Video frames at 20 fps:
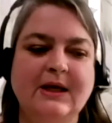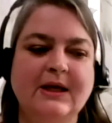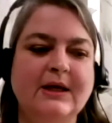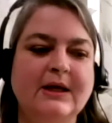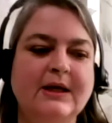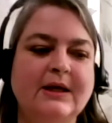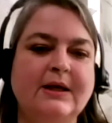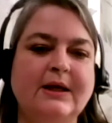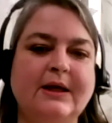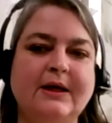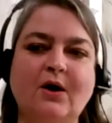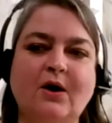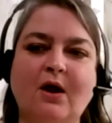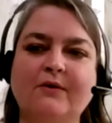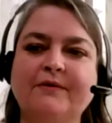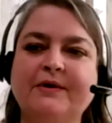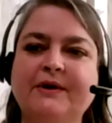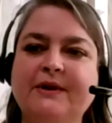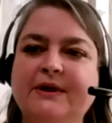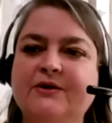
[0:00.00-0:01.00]
in our
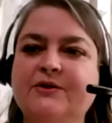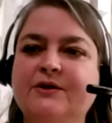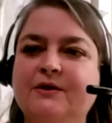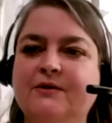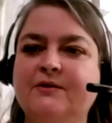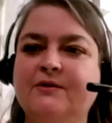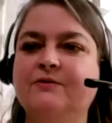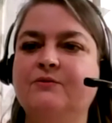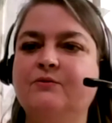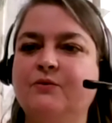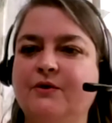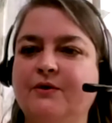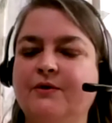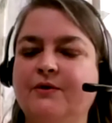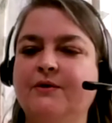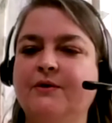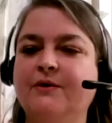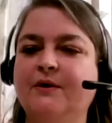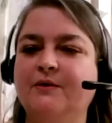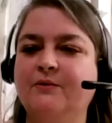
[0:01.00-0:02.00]
religion,
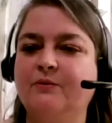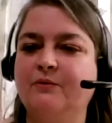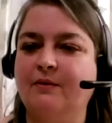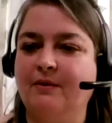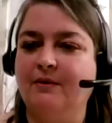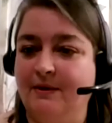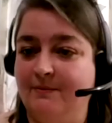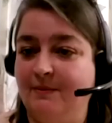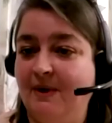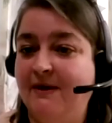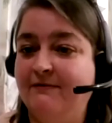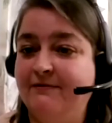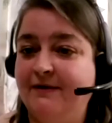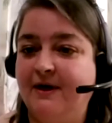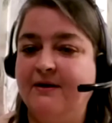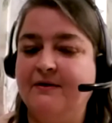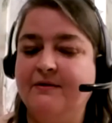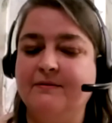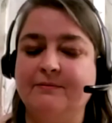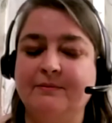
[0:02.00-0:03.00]
in my
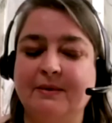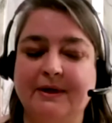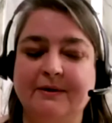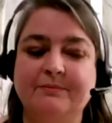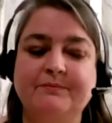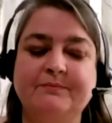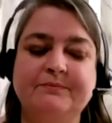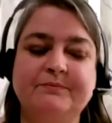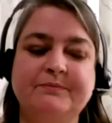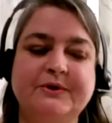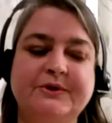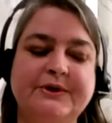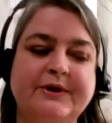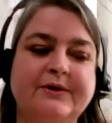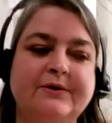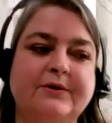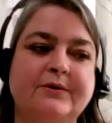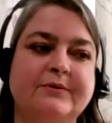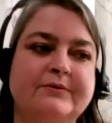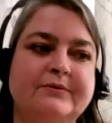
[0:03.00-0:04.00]
faith, in my
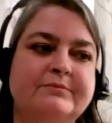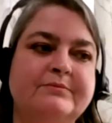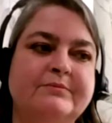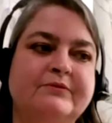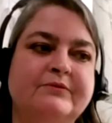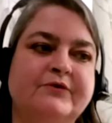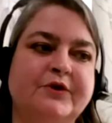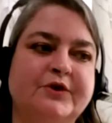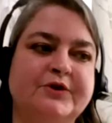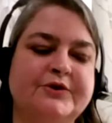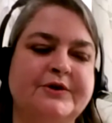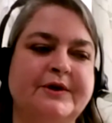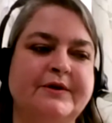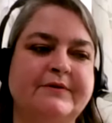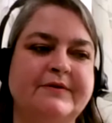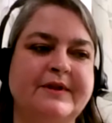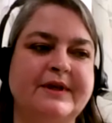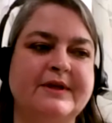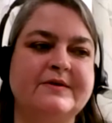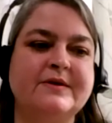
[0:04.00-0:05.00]
particular version of
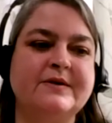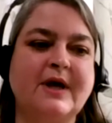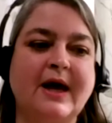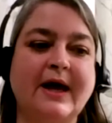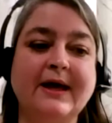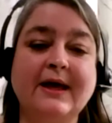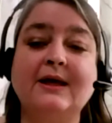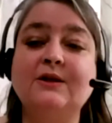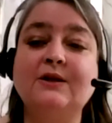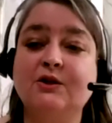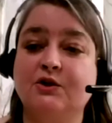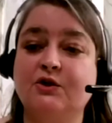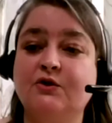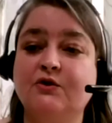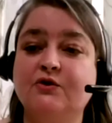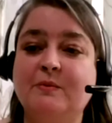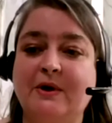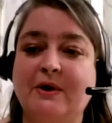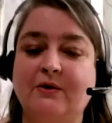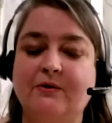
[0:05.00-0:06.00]
this, I get to
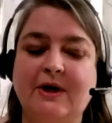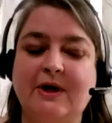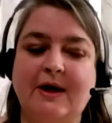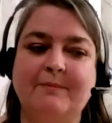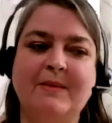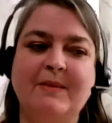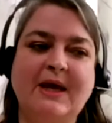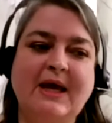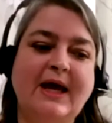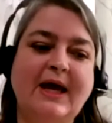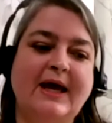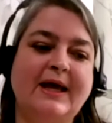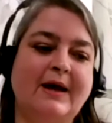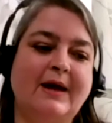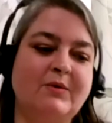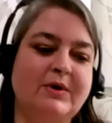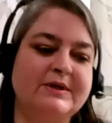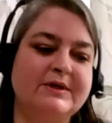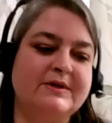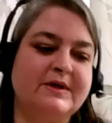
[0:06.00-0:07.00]
choose my own name. And I
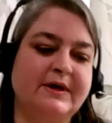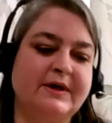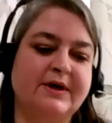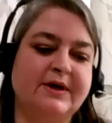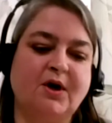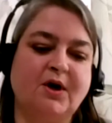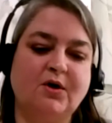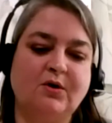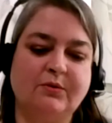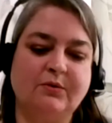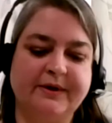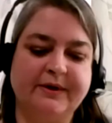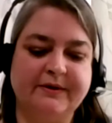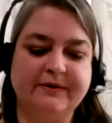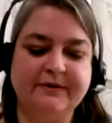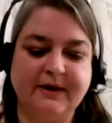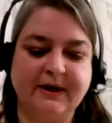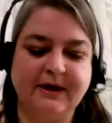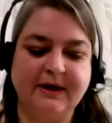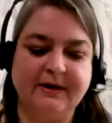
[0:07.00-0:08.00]
was going to go with
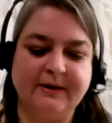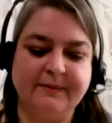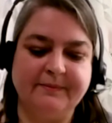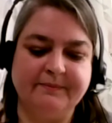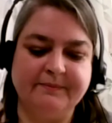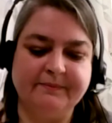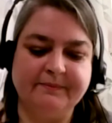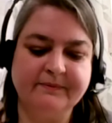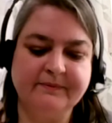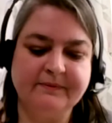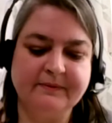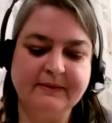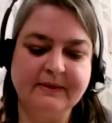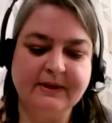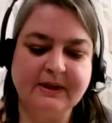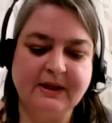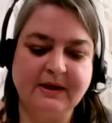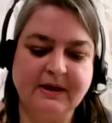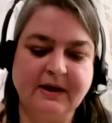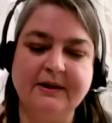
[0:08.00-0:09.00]

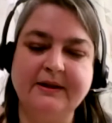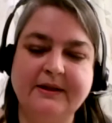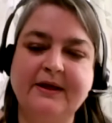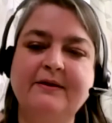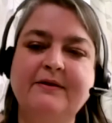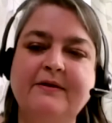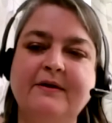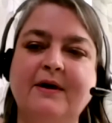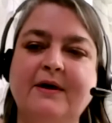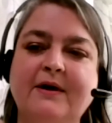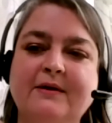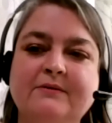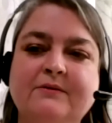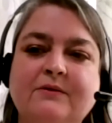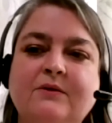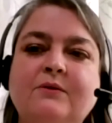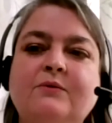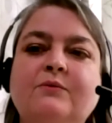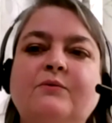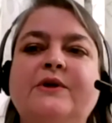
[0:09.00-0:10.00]
Alethea,
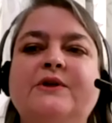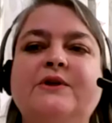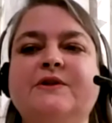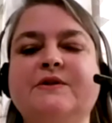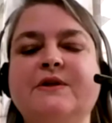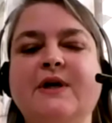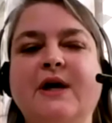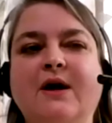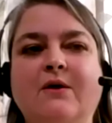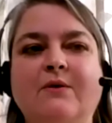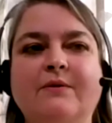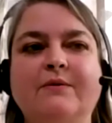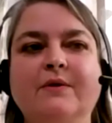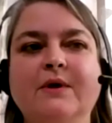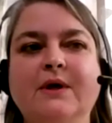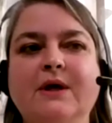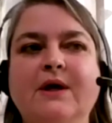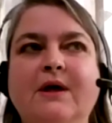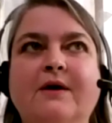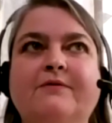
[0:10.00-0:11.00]
which is how
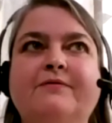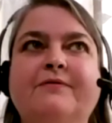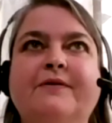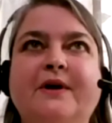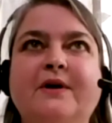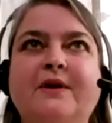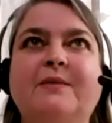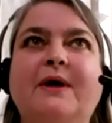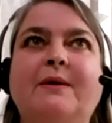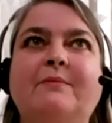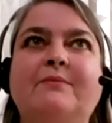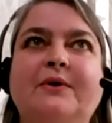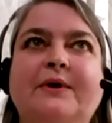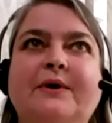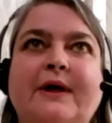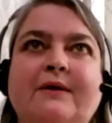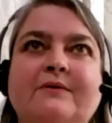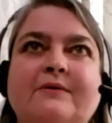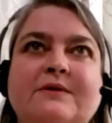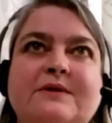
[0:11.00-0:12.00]
a friend of mine
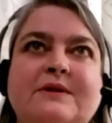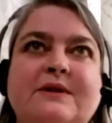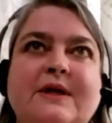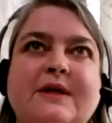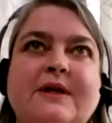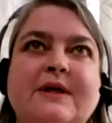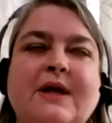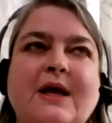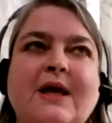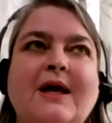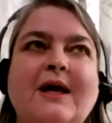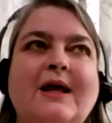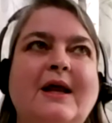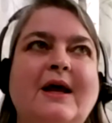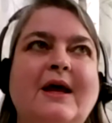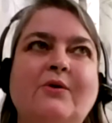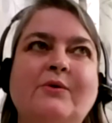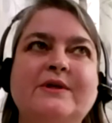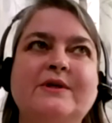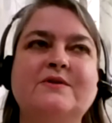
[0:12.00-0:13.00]
pronounced it. And I
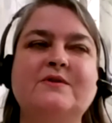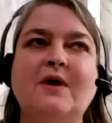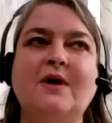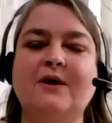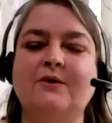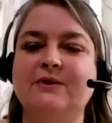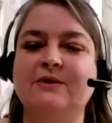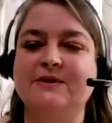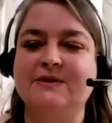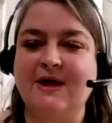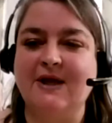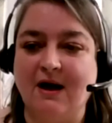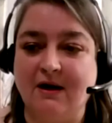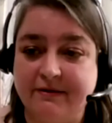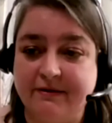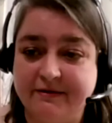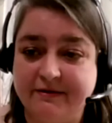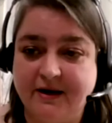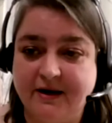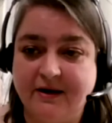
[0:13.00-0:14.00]
always thought it was
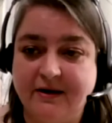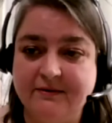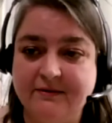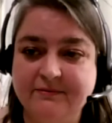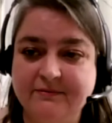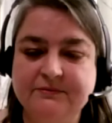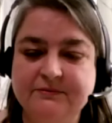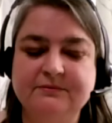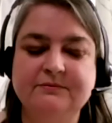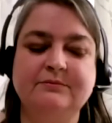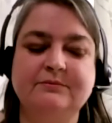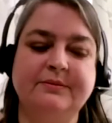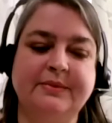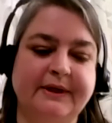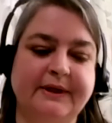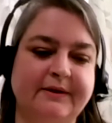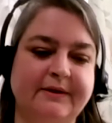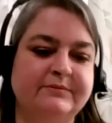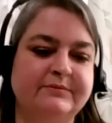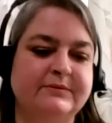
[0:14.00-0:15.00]
Althea,
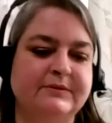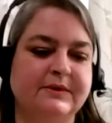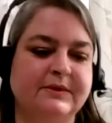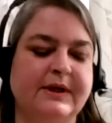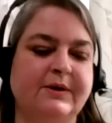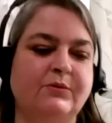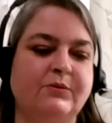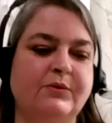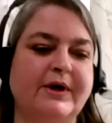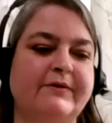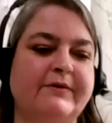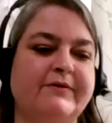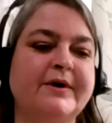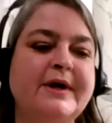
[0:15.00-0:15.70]
but whatever.